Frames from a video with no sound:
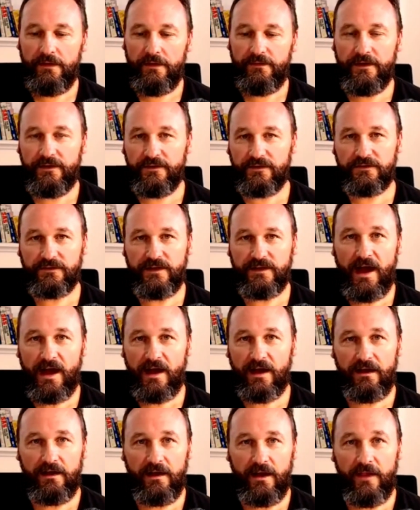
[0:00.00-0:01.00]
that are
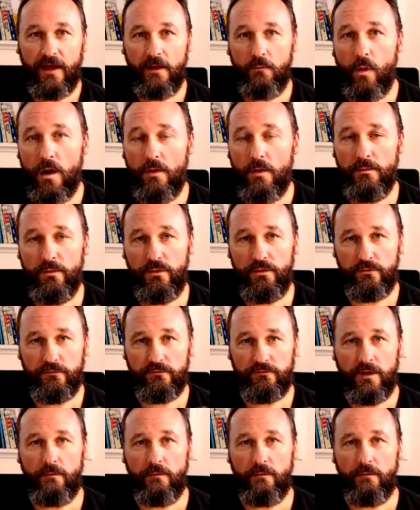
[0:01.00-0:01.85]
stuck and they won't move.